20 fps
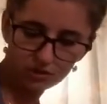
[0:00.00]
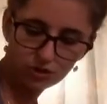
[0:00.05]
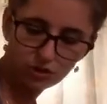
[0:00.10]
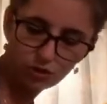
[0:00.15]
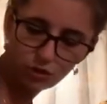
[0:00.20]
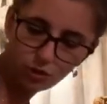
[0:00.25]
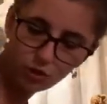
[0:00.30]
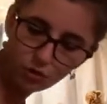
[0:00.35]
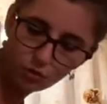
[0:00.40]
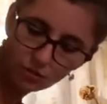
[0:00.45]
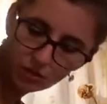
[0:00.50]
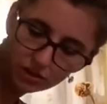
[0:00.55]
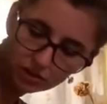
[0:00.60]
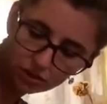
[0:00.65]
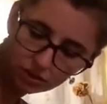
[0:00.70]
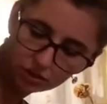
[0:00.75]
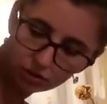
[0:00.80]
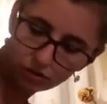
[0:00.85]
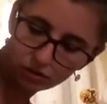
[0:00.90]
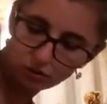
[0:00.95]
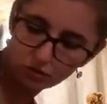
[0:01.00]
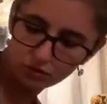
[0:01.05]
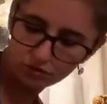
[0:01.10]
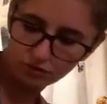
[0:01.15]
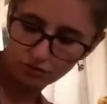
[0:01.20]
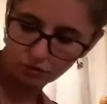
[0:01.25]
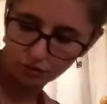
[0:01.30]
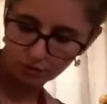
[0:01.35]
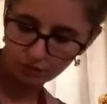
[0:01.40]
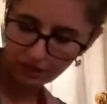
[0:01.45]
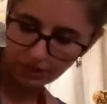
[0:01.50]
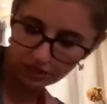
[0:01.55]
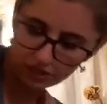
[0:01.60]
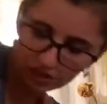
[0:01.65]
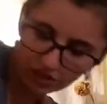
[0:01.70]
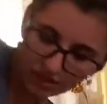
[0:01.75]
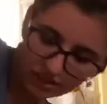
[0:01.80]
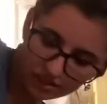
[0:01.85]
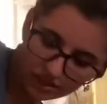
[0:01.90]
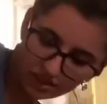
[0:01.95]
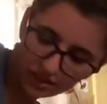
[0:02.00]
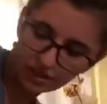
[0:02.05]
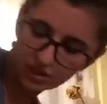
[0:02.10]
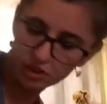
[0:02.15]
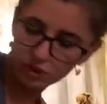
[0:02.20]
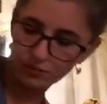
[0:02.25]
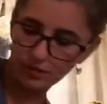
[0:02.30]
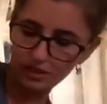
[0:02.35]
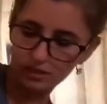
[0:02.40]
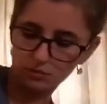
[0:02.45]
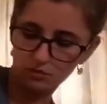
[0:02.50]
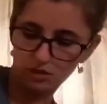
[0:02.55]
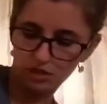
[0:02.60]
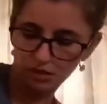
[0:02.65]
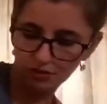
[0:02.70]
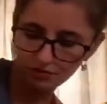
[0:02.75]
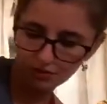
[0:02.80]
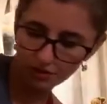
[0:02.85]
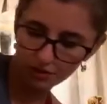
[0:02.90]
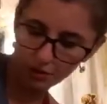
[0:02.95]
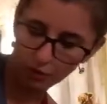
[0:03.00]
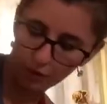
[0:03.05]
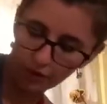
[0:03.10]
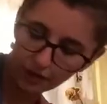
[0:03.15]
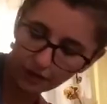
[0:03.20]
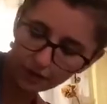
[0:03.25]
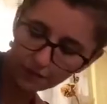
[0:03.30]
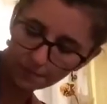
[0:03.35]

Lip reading: too much gluten formation because then that just makes them tough and annoying.